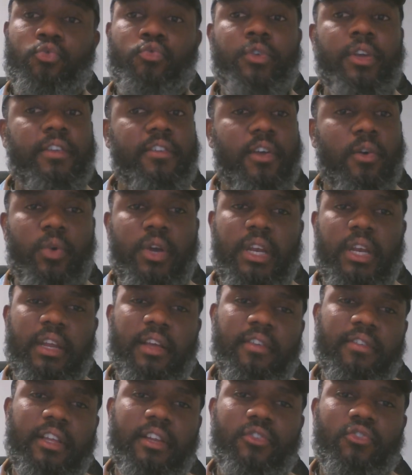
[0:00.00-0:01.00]
raise
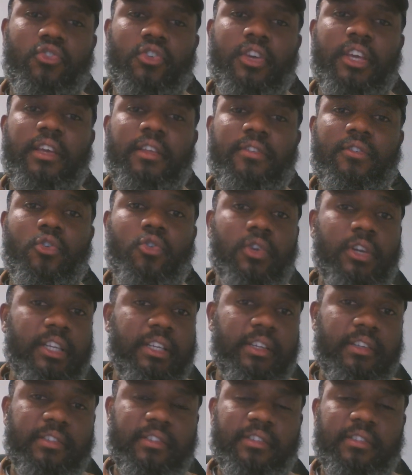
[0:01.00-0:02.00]
awareness and educate
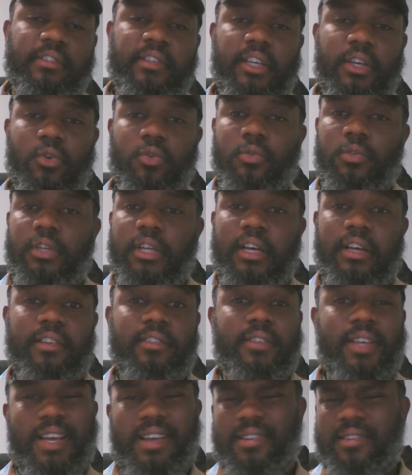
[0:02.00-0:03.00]
colleagues,
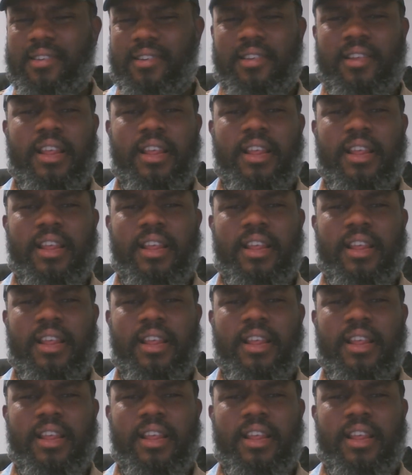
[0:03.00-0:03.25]
stakeholders, and